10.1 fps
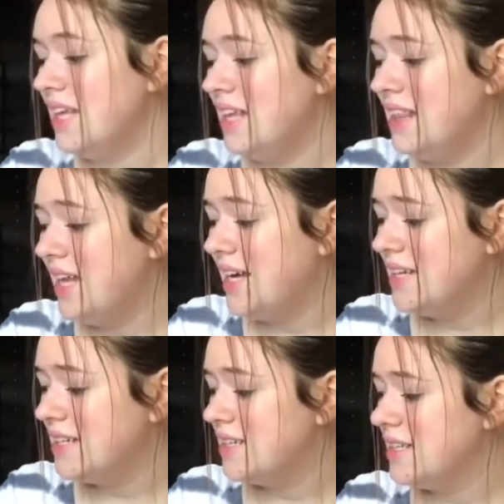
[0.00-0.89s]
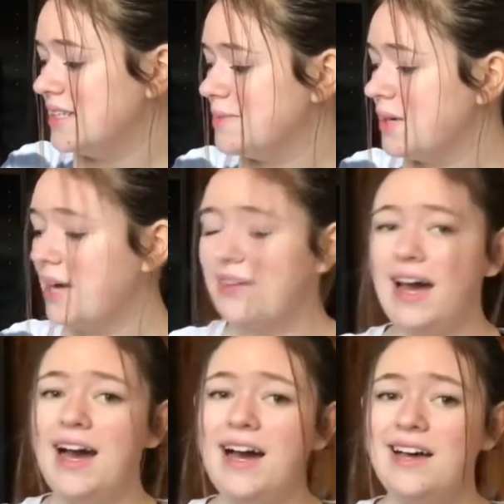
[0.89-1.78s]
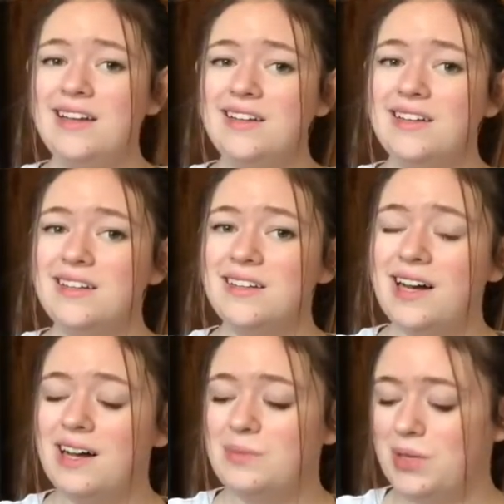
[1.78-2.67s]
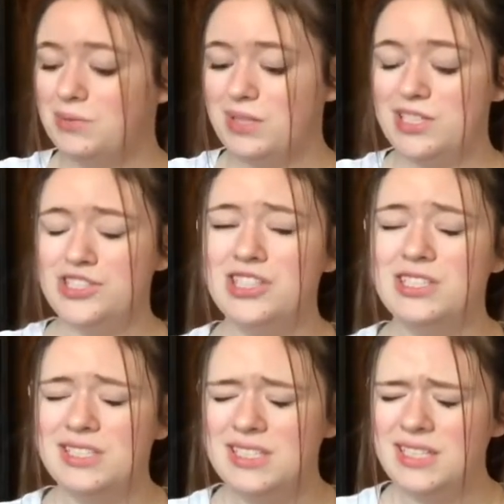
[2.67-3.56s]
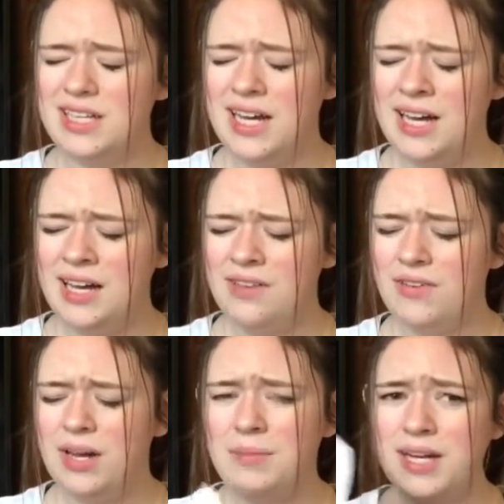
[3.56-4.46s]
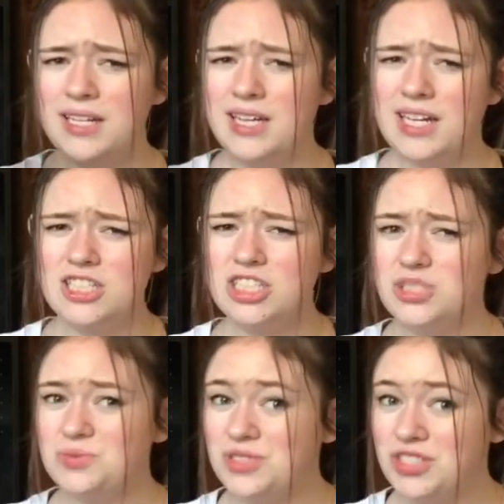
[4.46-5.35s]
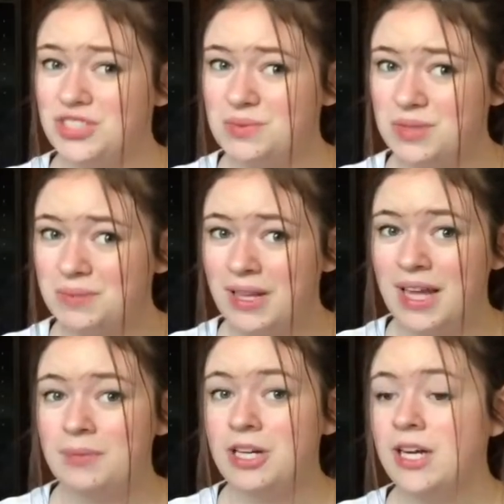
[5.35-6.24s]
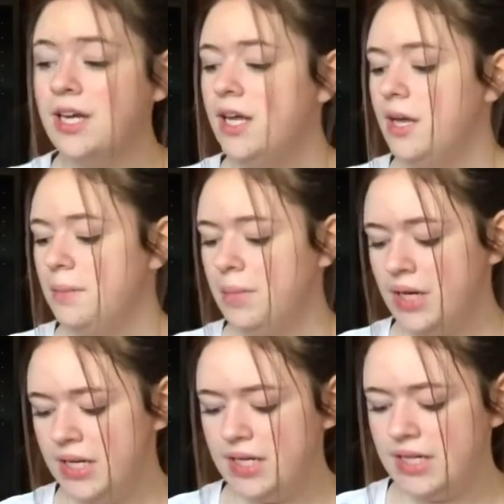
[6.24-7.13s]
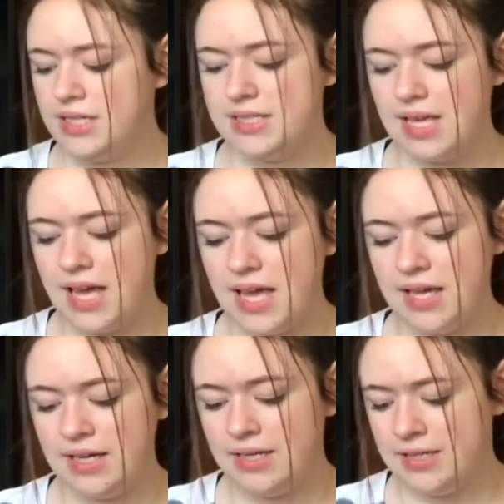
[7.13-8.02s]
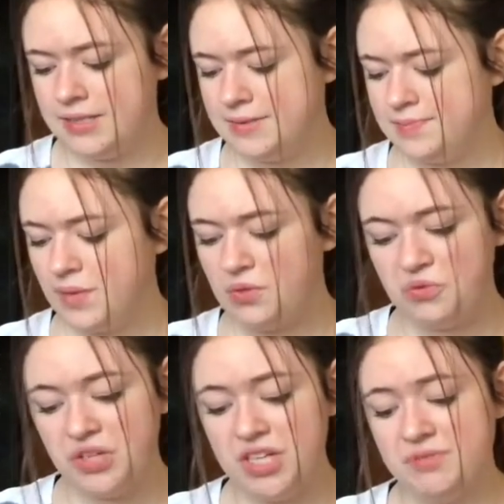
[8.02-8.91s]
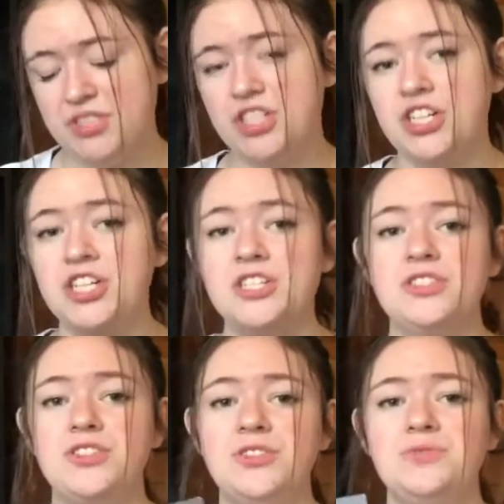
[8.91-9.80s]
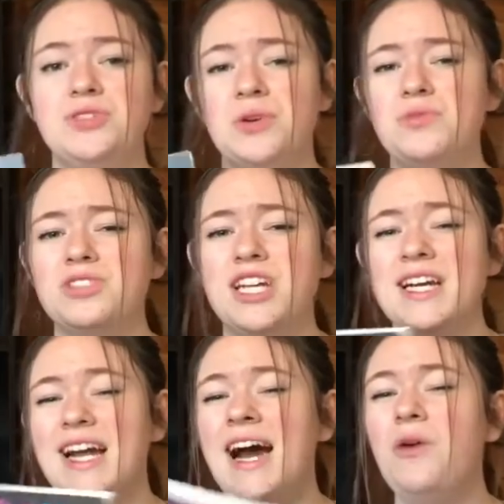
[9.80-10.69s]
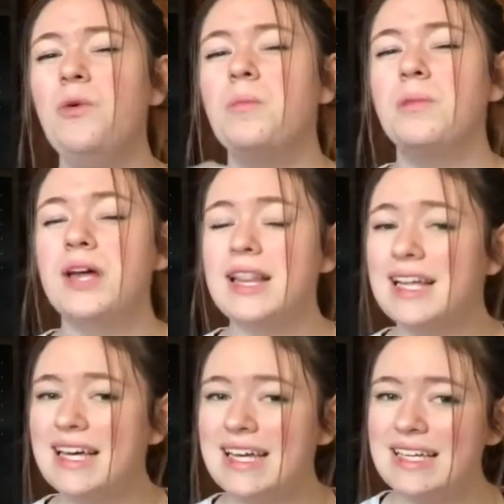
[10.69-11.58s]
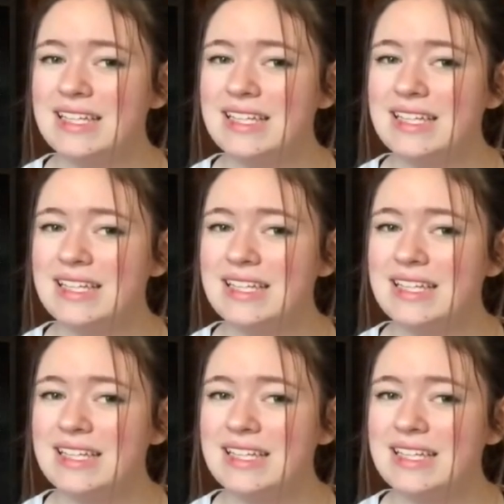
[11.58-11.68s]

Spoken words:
Then this one I've had, I really shouldn't still have. I might actually just return this one to my library, but it is a read and return, so you don't check it out, but like